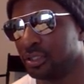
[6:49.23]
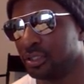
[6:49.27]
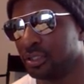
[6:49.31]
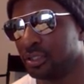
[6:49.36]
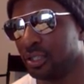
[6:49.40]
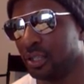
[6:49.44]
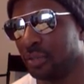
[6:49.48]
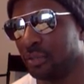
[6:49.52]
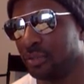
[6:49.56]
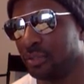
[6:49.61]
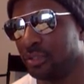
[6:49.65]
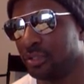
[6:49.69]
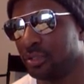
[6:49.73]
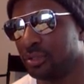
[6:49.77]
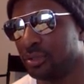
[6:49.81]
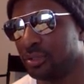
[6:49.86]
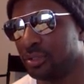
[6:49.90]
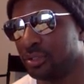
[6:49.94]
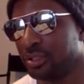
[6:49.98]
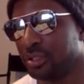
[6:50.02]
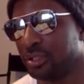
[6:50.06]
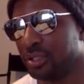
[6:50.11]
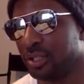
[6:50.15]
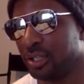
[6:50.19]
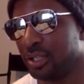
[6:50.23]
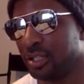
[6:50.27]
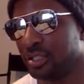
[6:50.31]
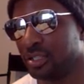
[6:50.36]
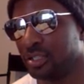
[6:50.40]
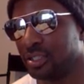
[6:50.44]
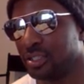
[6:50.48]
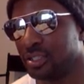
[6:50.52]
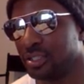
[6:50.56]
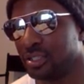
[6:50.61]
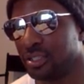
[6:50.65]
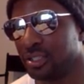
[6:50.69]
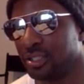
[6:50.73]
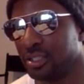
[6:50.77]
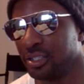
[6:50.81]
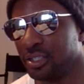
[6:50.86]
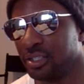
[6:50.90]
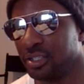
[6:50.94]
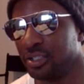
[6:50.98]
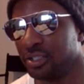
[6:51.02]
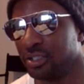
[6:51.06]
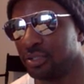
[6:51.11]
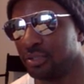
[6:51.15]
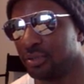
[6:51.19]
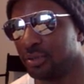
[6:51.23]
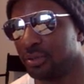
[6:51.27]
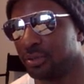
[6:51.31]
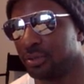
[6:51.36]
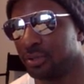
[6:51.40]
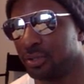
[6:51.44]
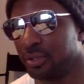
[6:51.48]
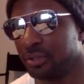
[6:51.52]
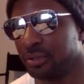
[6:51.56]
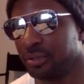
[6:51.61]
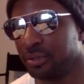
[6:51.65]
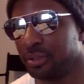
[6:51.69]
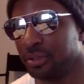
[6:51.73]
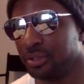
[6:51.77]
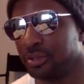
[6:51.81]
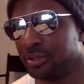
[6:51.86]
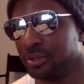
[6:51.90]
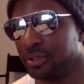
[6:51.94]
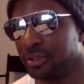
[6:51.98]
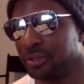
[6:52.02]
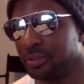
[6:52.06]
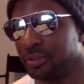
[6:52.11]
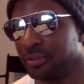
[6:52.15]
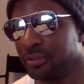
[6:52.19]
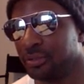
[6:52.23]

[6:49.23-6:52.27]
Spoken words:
I'm just doing this so you guys can see easier what we're going to be doing.